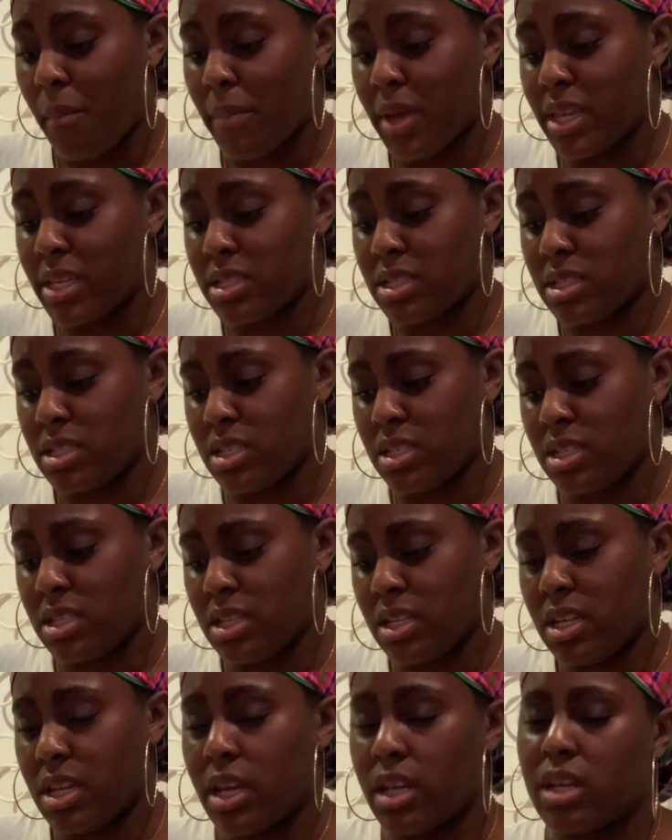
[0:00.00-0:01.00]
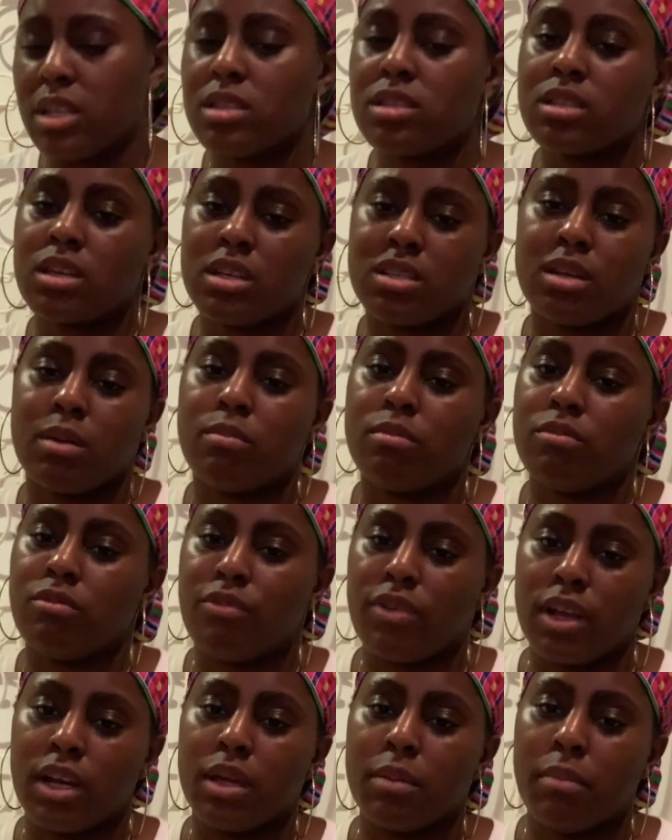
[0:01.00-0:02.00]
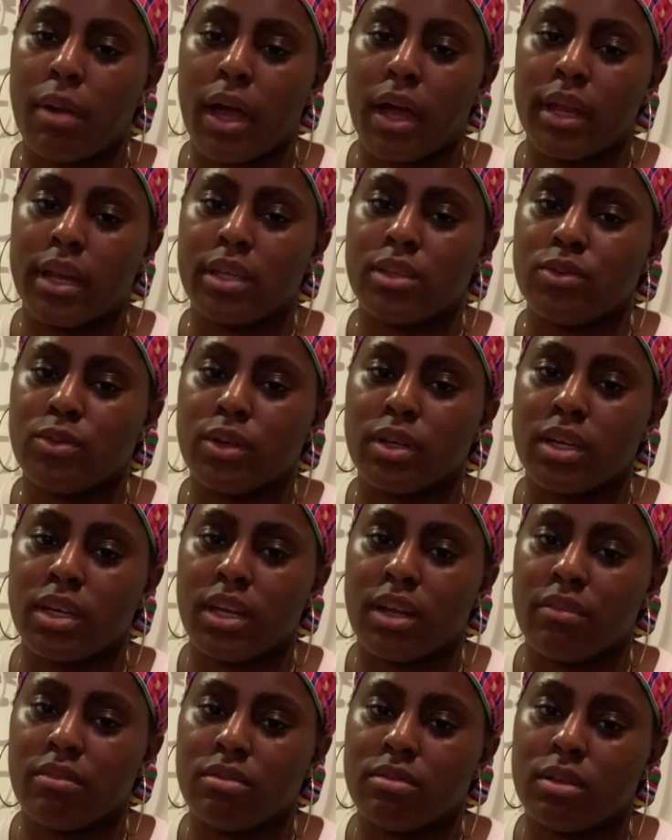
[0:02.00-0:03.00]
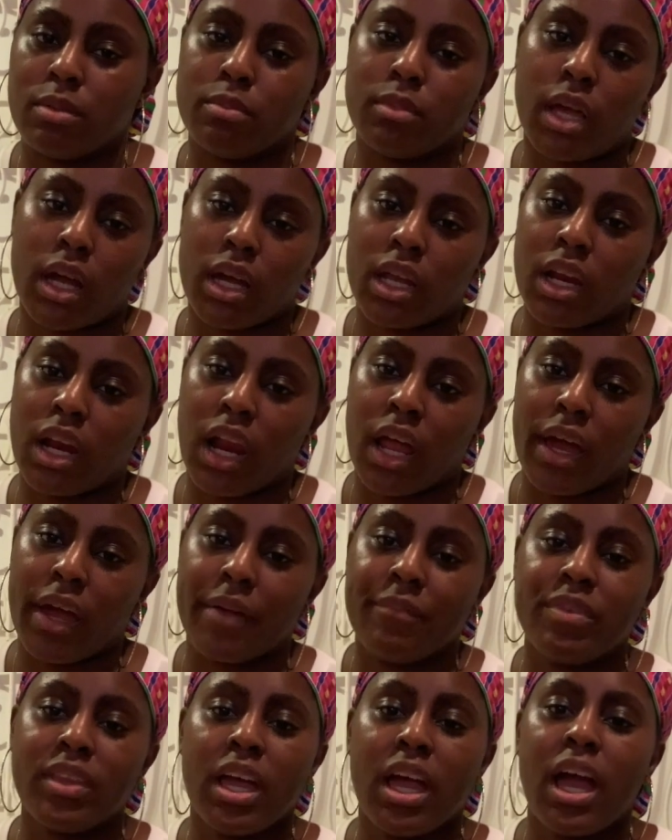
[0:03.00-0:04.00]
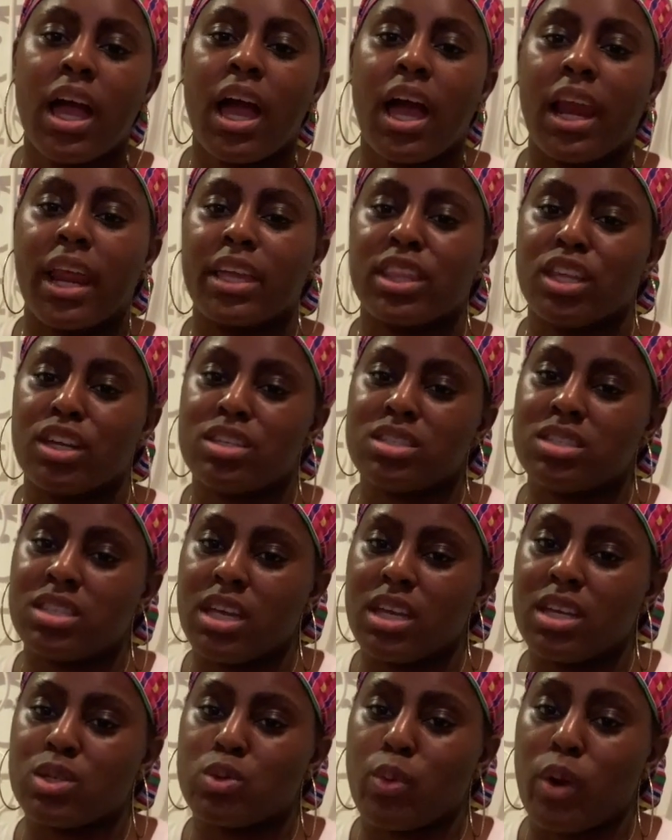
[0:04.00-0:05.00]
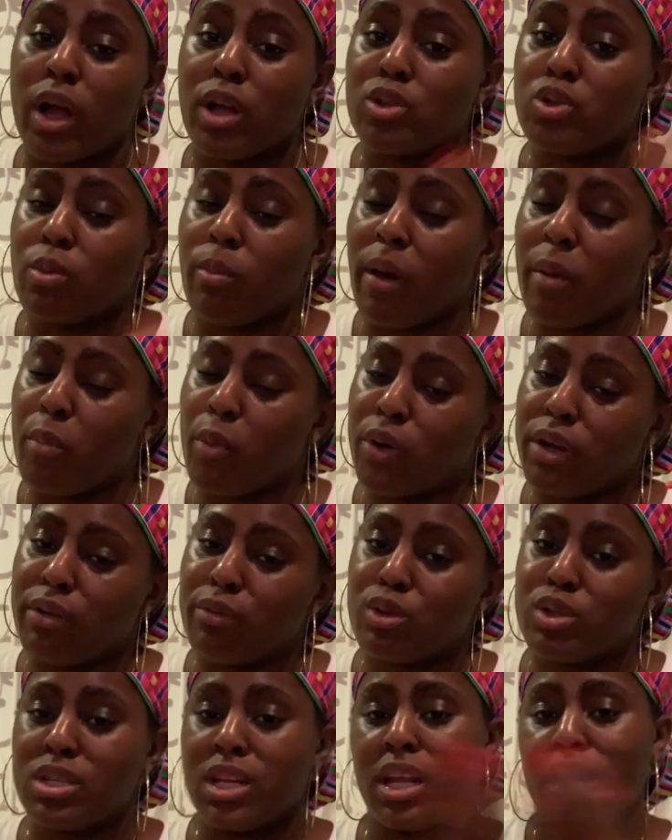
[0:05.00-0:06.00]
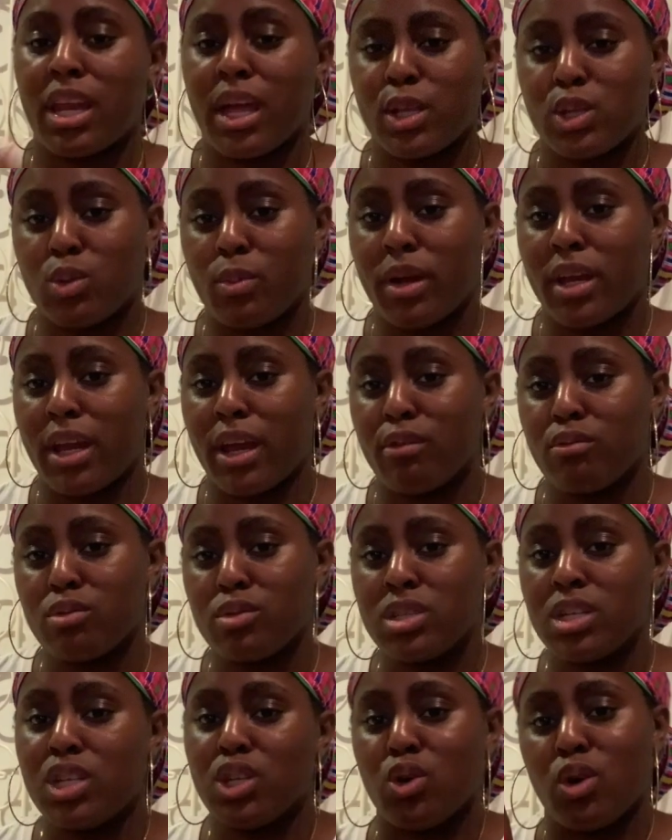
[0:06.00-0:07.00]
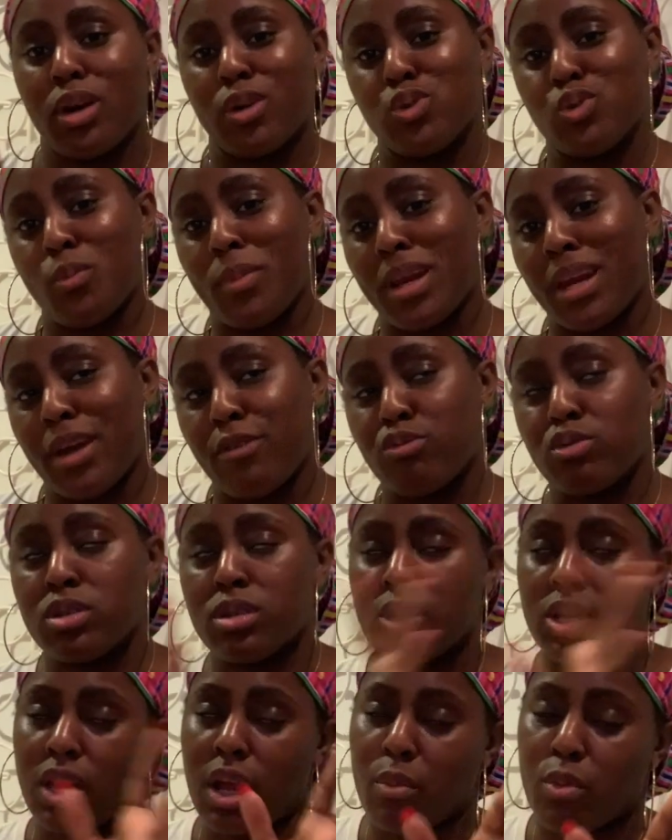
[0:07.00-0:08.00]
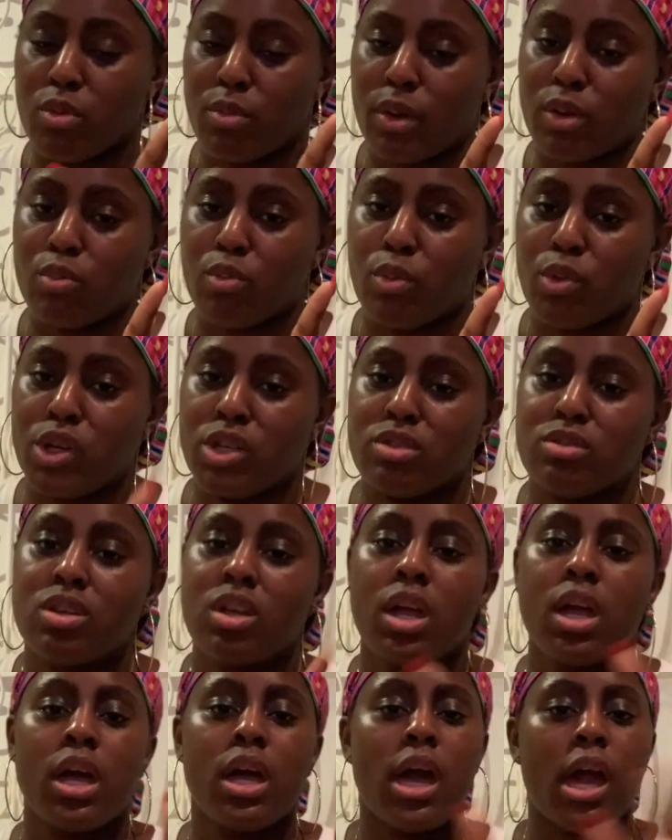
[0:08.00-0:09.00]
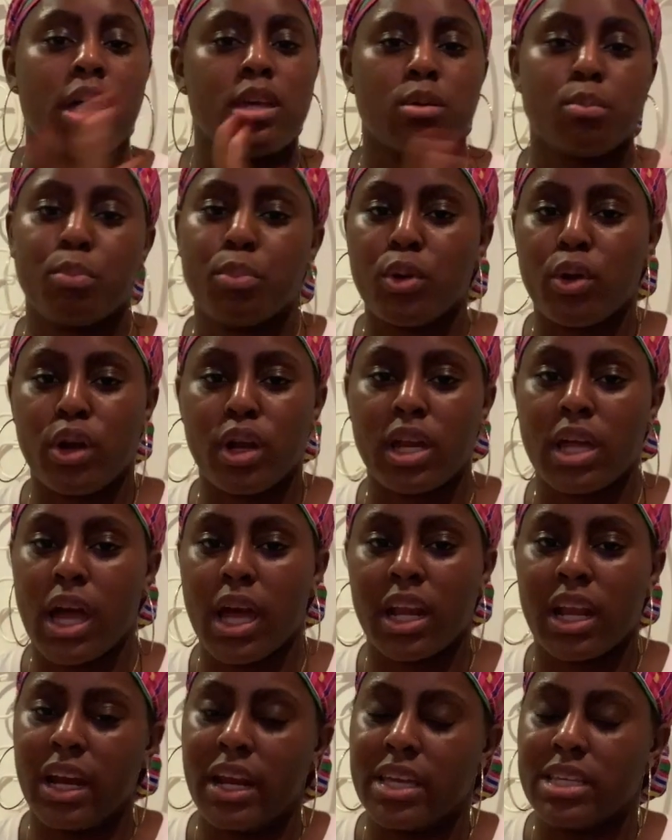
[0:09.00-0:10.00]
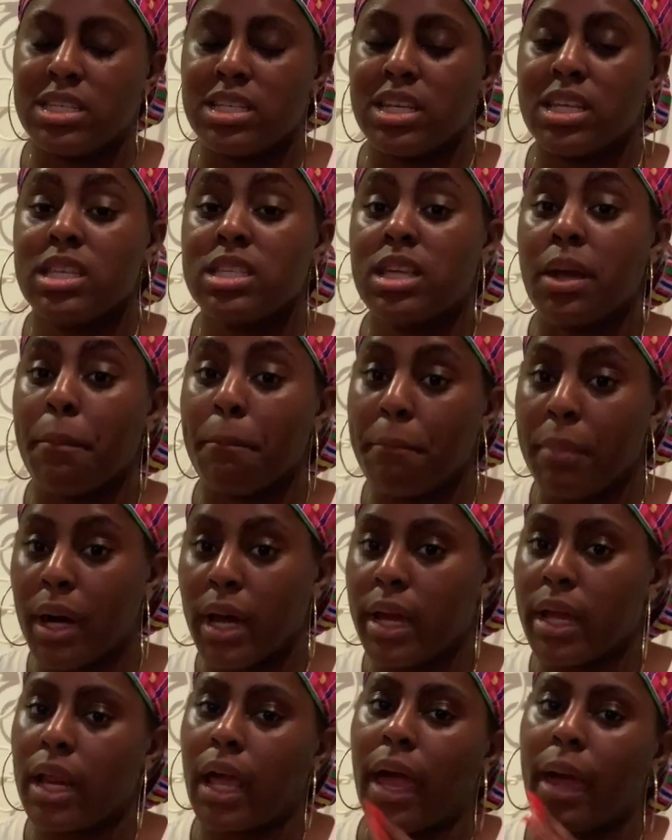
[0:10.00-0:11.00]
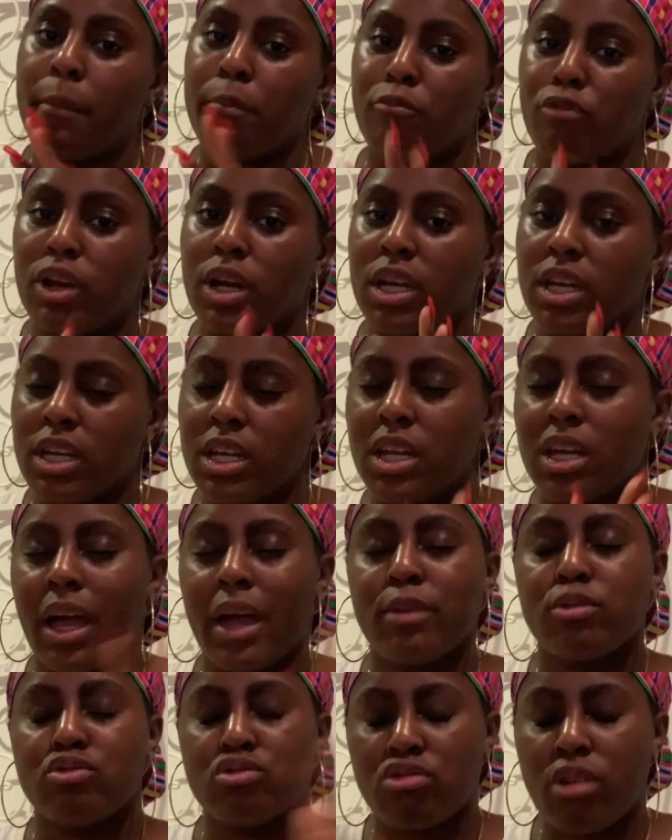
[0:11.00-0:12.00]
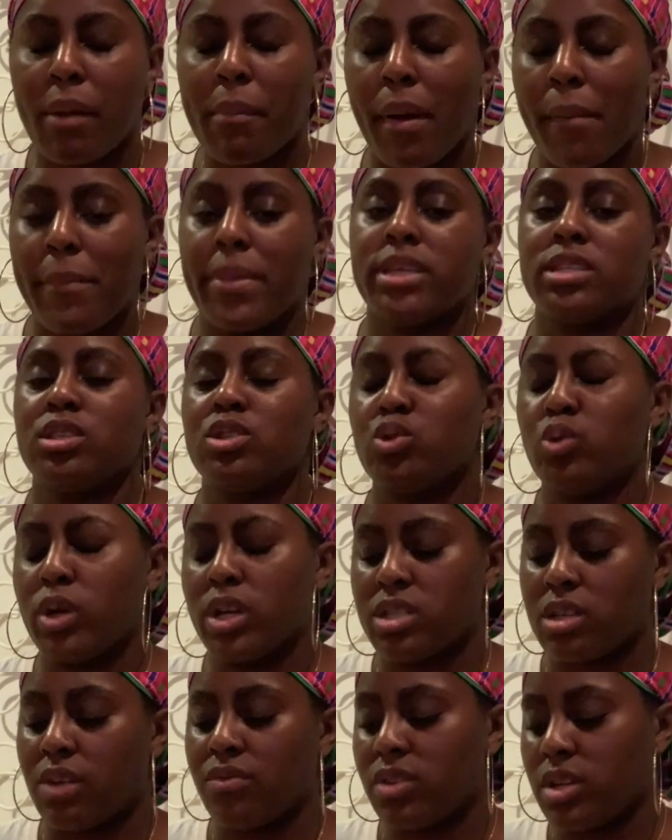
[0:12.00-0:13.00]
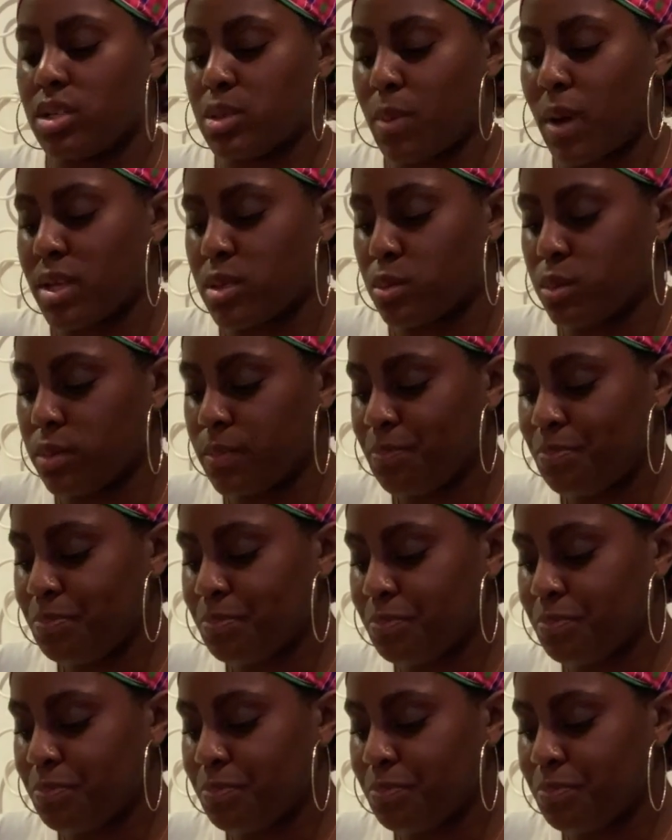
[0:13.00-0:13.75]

is the, and it's because I'm really bad at doing it every, I'm not gonna lie, like there's days where I'll do my morning routine and not do my night routine, or I'll do my night routine and not my morning routine, purely out of laziness. But I'm really good at, I try my best to do it as often as possible.